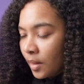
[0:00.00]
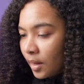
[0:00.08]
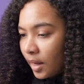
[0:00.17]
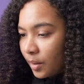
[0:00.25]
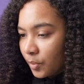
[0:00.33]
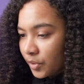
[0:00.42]

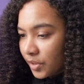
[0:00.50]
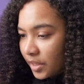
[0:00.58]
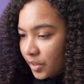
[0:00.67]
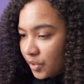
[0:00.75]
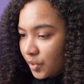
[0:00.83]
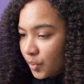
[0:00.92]
And we'll say
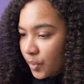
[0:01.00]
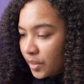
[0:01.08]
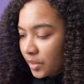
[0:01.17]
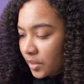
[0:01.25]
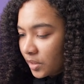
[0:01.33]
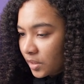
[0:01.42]

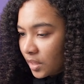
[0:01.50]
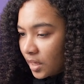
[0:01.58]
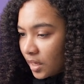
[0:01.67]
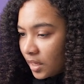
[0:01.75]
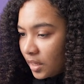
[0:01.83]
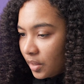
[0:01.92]
source
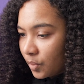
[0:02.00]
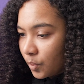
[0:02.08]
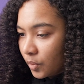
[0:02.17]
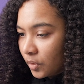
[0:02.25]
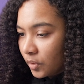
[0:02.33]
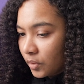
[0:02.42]

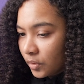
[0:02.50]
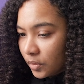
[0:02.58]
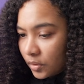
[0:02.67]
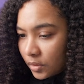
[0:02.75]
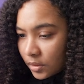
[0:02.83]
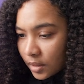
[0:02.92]

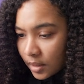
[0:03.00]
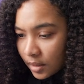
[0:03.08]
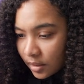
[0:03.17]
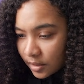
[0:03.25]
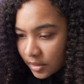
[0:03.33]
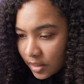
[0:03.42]
equals,
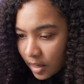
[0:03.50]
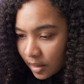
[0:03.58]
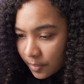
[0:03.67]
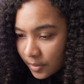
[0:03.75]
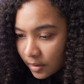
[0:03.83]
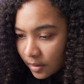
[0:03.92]
let's
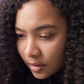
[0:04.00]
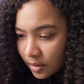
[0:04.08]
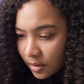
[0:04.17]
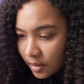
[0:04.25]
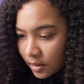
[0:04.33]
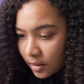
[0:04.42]
copy
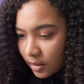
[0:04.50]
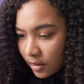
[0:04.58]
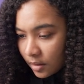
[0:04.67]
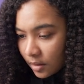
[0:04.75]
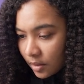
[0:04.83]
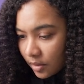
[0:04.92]

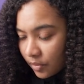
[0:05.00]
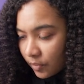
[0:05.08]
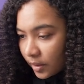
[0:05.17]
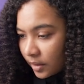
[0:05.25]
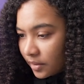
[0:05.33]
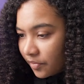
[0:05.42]
the
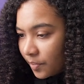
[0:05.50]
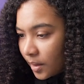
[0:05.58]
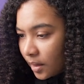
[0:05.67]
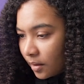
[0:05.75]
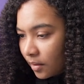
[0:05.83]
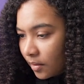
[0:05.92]
relative
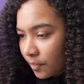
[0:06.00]
path.